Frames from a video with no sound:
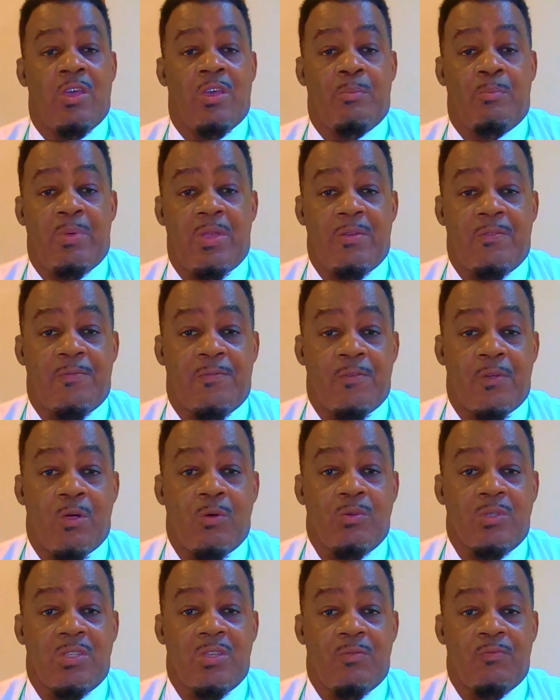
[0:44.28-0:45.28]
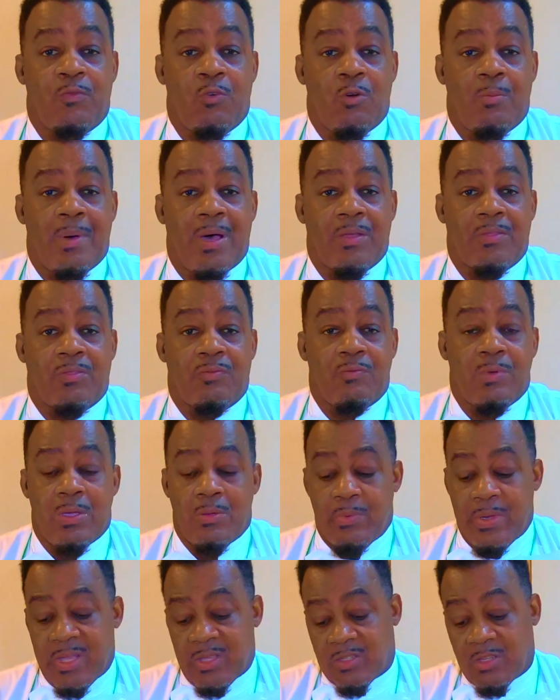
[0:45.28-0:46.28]
been frozen for about 3
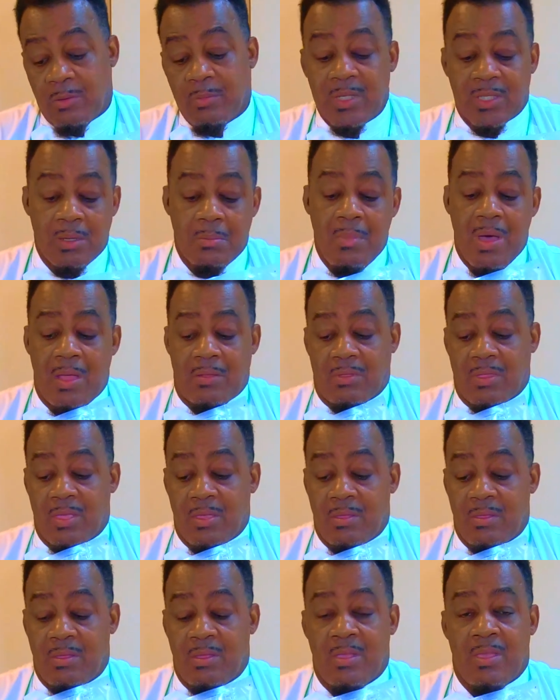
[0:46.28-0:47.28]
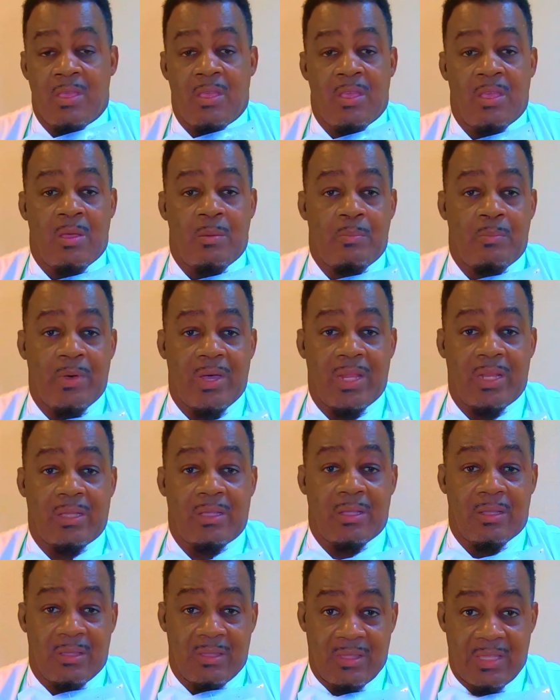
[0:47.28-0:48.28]
weeks, almost a month.
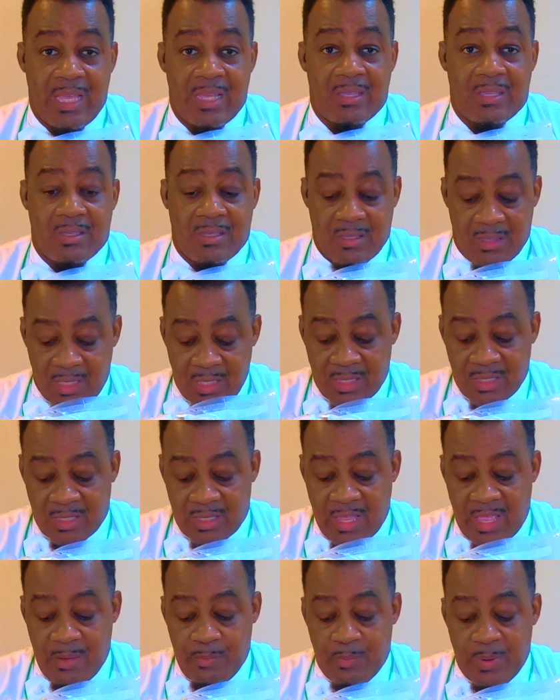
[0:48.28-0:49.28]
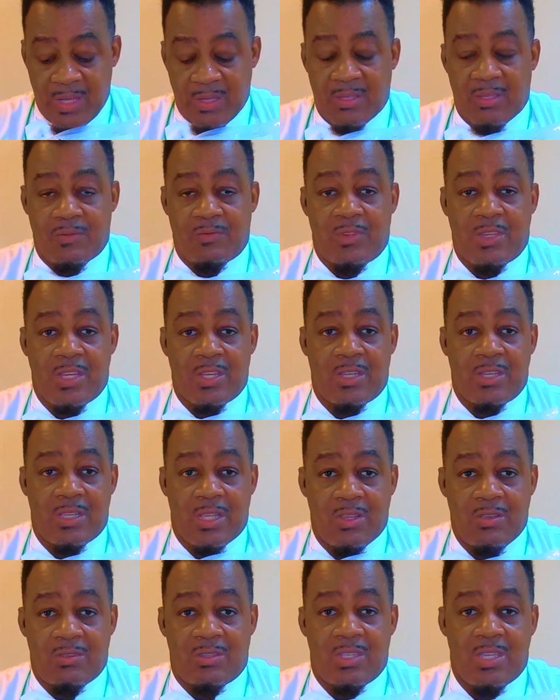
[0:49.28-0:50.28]
But this same piece of chicken
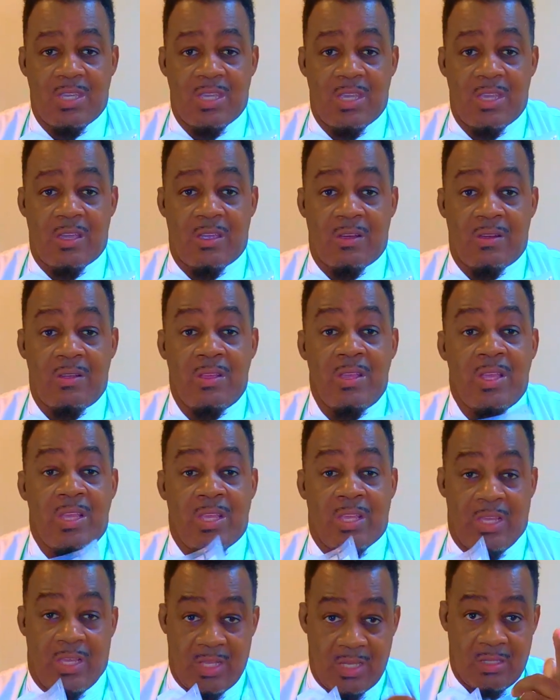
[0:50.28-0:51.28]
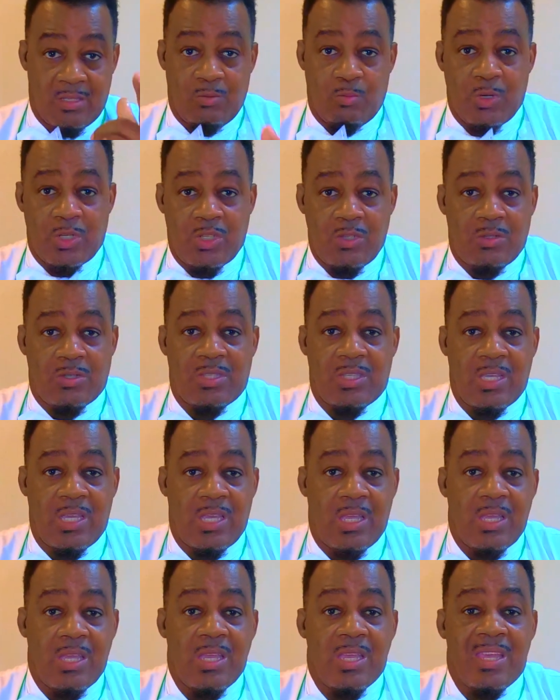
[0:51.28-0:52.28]
that you see here is what you
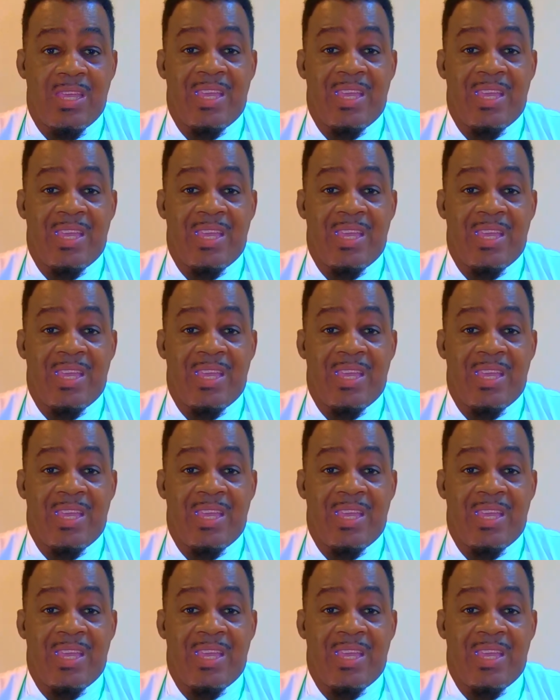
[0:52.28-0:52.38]
see